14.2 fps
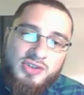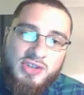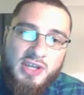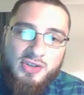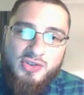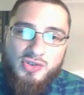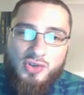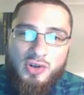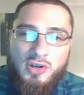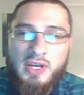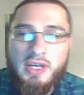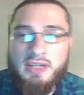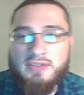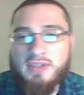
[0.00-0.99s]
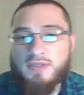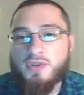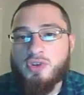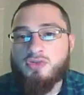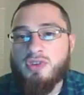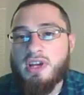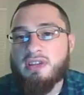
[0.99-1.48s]
or cytosol,
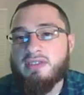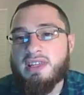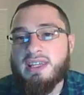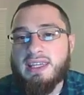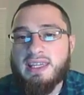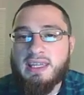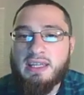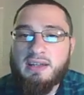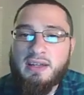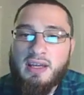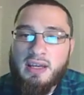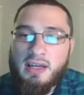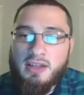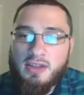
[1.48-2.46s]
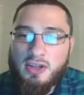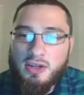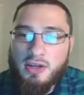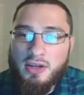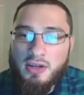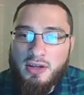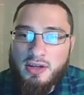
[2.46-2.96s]
differ greatly in
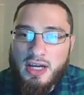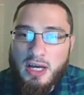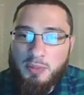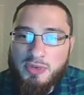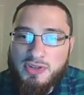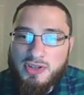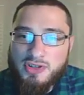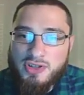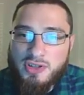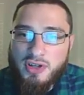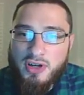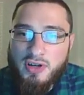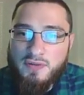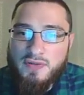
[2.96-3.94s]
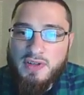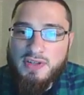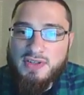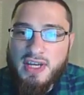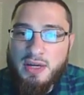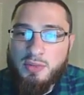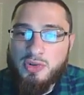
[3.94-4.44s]
the composition of
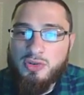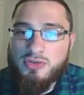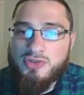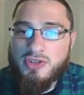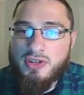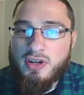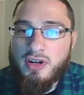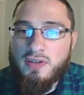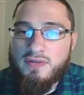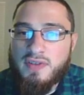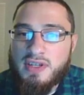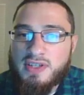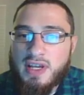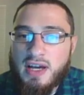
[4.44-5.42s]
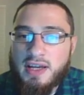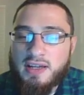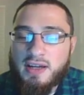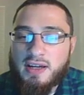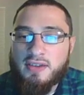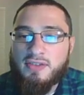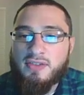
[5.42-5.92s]
these chemicals, of these
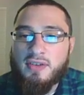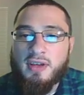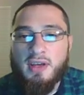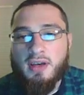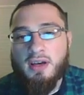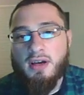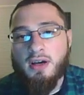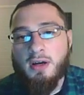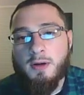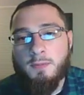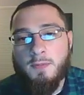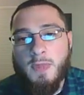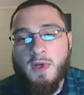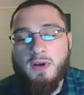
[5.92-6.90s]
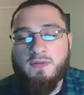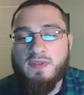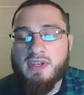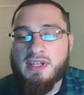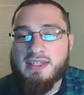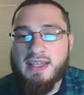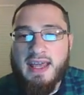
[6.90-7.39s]
ions, um,
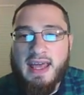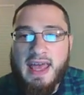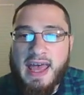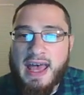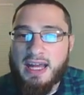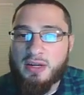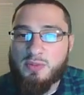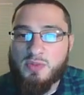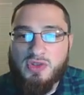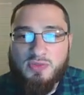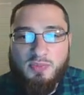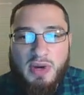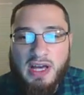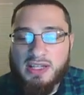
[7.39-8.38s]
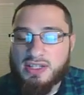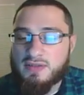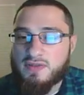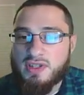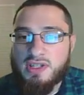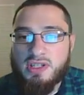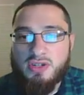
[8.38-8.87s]
of these atoms,
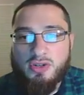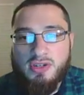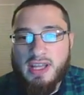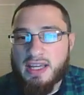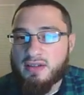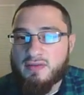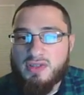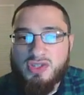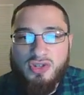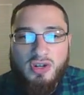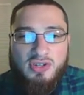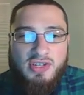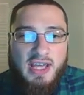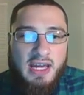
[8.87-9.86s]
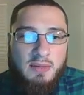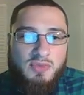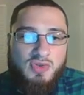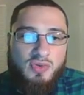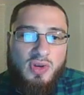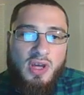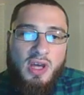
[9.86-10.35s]
positively or negatively charged
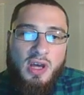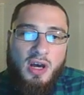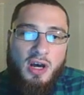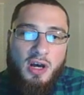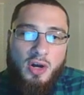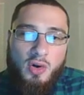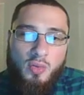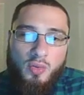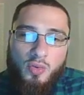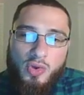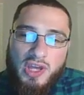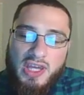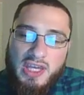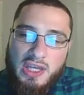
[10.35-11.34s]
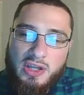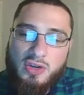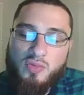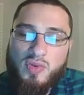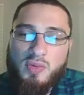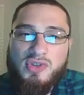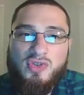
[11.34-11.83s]
atoms. Uh,
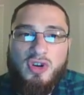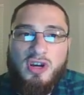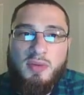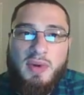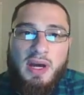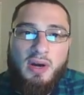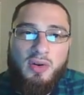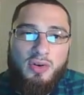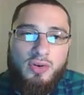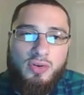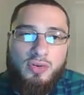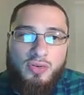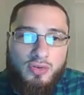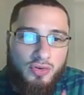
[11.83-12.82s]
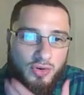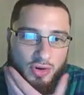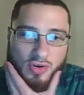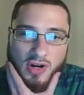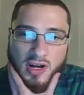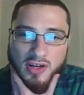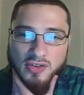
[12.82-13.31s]
in when we talk about
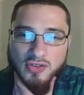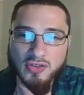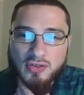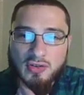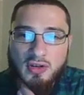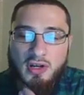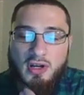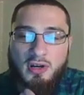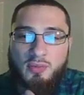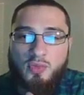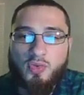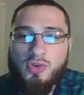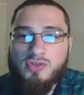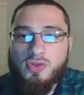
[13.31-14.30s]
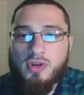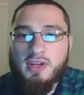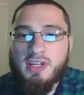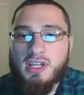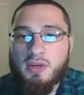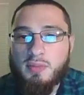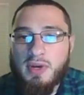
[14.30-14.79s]
neurons, um, we're
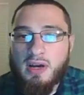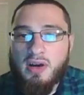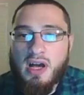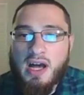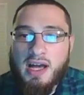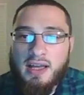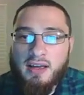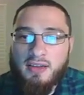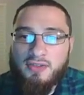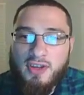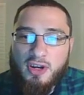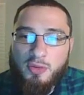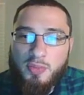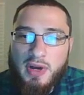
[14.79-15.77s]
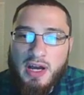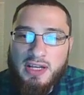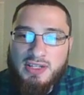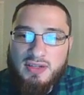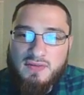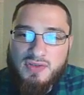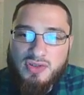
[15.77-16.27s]
talking about ions that are
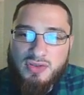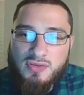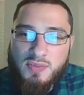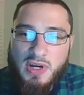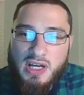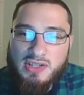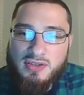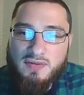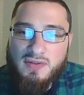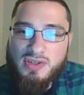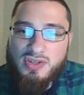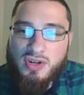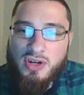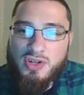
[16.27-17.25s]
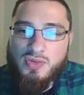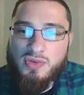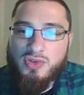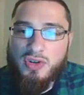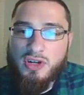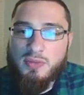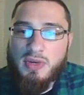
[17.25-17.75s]
positive, positively charged.
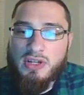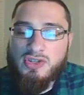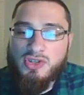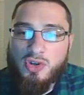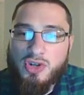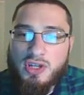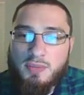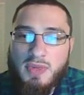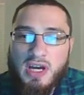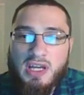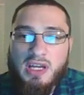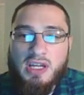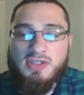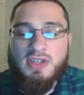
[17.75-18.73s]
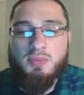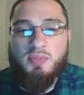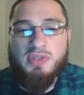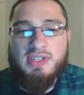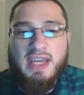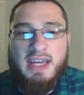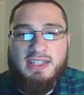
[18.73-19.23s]
We're talking about sodium ions and
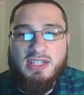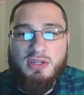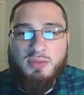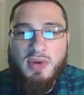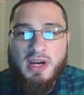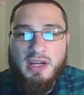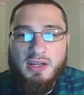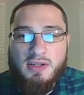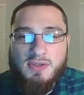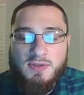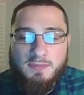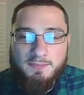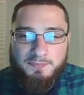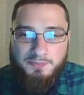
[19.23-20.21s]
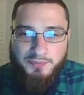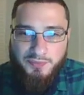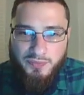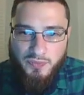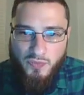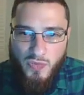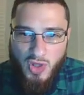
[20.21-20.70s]
potassium ions,
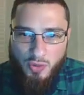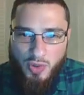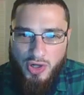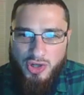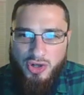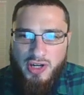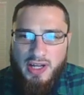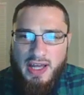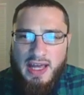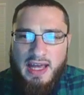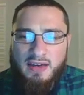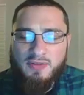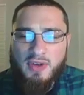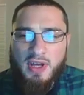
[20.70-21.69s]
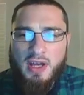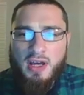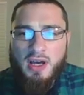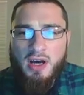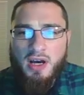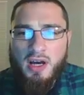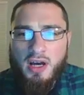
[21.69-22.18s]
where you're going to have
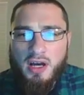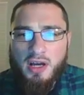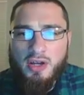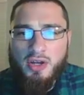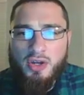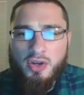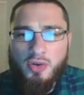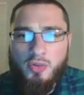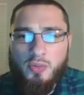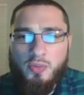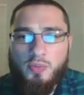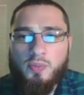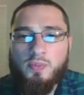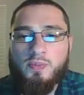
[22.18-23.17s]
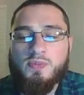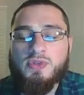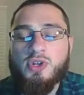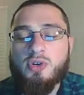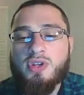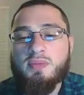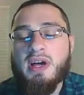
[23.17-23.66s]
uh,
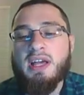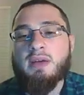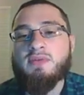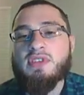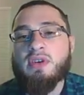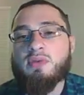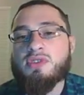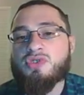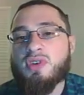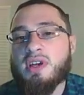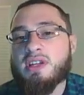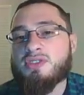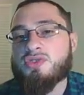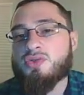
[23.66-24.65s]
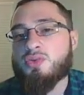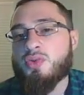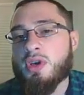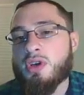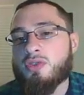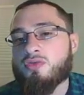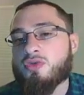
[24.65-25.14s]
sodium ions that we're trying to
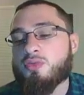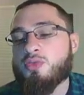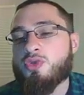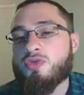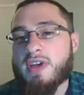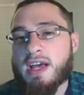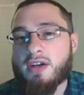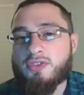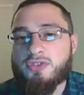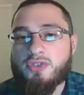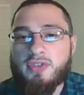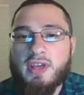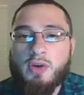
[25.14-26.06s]
remove out so